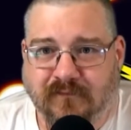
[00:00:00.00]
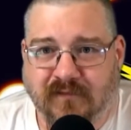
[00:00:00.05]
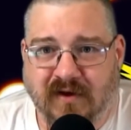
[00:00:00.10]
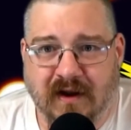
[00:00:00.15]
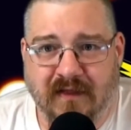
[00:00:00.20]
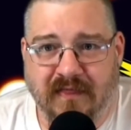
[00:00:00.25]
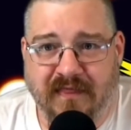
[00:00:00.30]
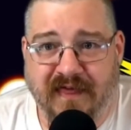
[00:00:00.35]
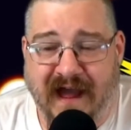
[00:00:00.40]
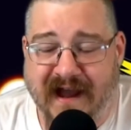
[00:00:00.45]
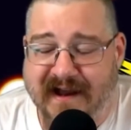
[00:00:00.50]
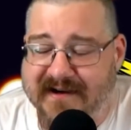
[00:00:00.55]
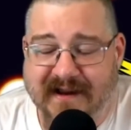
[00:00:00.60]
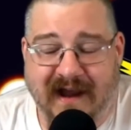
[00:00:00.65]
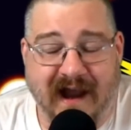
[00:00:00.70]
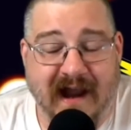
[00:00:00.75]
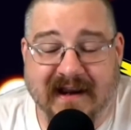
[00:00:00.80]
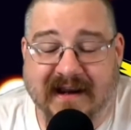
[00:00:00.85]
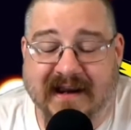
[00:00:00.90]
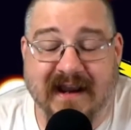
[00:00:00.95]
that
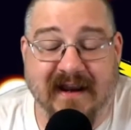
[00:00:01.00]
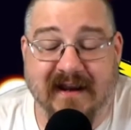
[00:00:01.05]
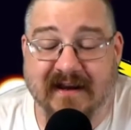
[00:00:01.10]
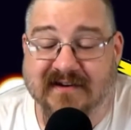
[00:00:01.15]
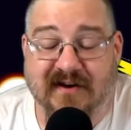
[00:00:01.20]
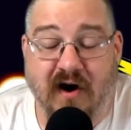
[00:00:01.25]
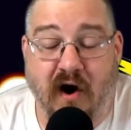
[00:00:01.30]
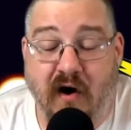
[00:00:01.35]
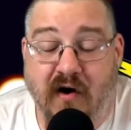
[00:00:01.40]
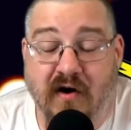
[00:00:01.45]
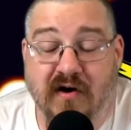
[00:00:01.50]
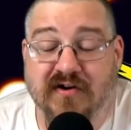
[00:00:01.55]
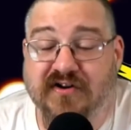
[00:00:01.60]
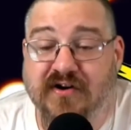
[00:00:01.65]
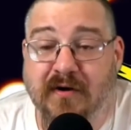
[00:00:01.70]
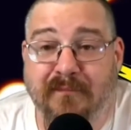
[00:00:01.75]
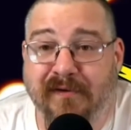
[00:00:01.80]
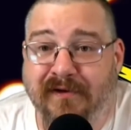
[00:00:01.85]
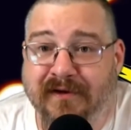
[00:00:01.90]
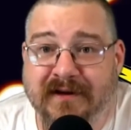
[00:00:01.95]
it's hard
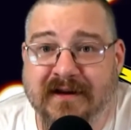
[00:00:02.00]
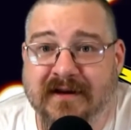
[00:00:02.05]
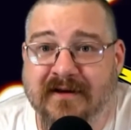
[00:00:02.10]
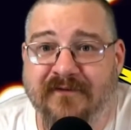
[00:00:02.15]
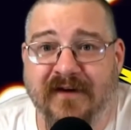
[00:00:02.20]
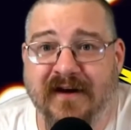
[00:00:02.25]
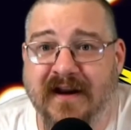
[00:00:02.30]
to believe in